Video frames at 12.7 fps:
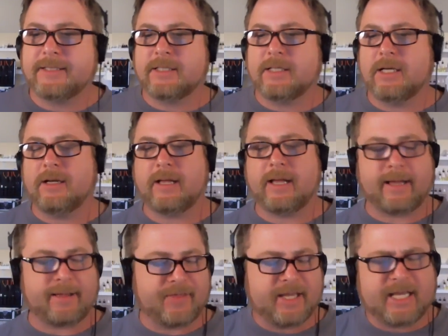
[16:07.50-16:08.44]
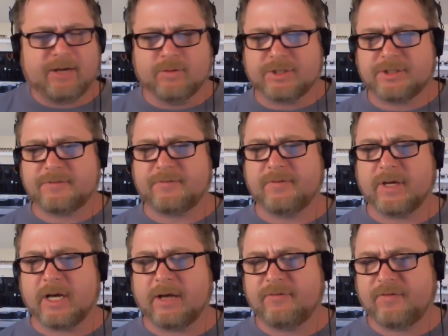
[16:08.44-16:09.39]
I think it was
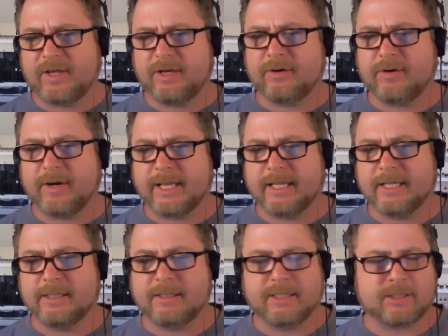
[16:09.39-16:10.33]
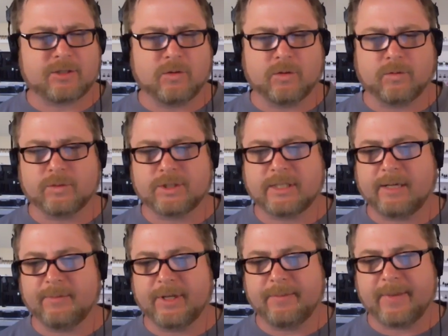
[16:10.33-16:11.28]
Fear in Discord was
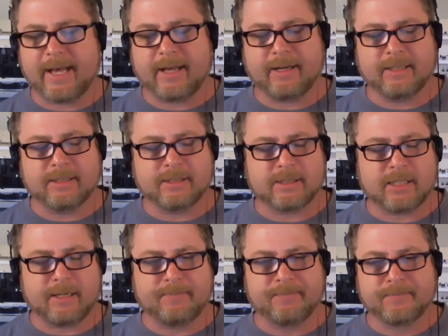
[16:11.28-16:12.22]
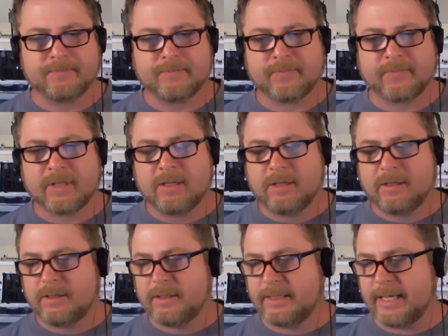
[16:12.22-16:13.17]
telling me about is
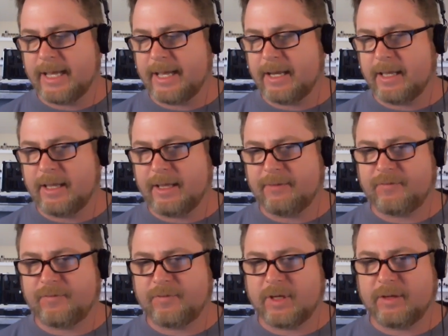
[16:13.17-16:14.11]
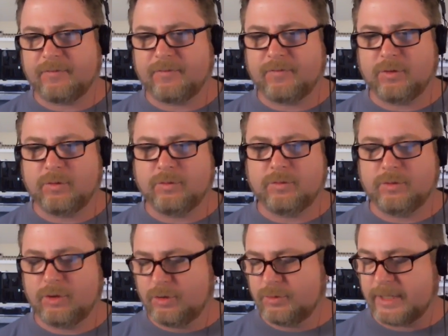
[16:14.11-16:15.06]
that if
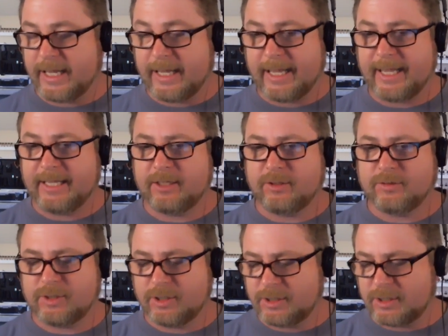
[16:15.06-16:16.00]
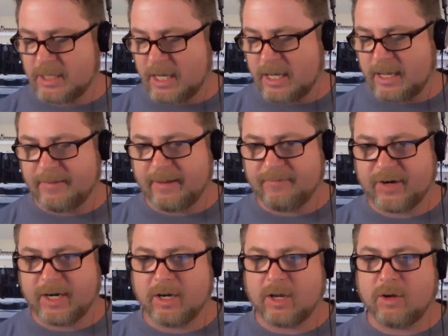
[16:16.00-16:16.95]
he uses a
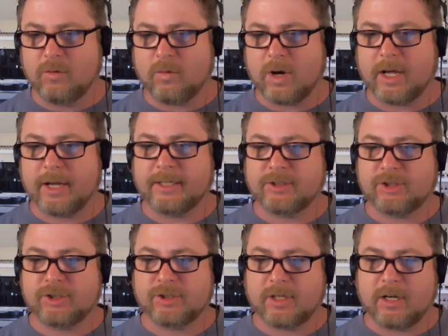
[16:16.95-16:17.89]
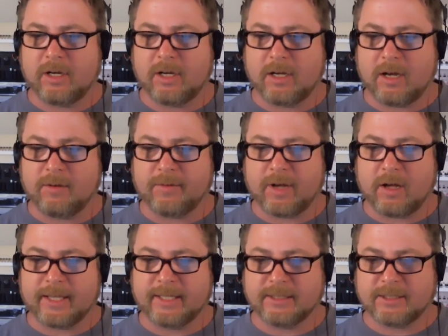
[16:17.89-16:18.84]
very low wattage on all
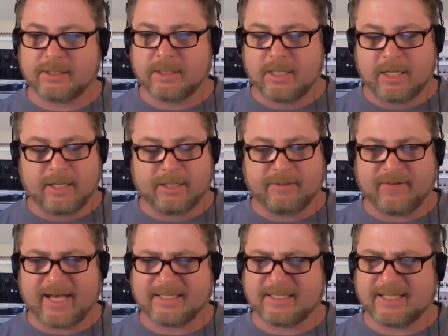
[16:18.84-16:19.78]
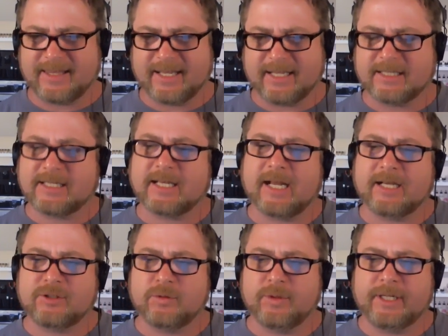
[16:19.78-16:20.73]
of his devices. I think he said
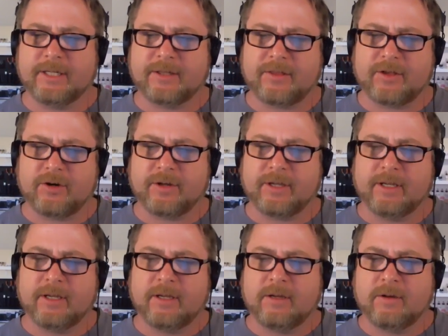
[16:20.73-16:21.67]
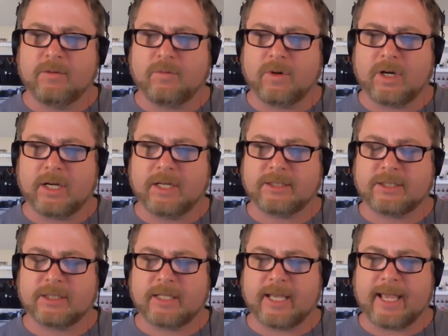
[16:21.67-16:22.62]
like 20 to 30
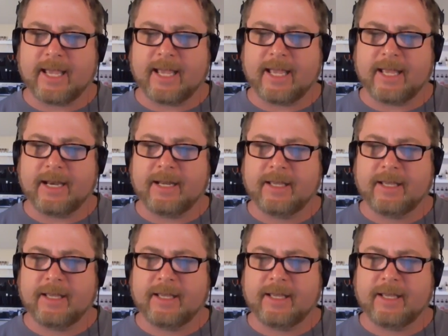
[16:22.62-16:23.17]
watts, and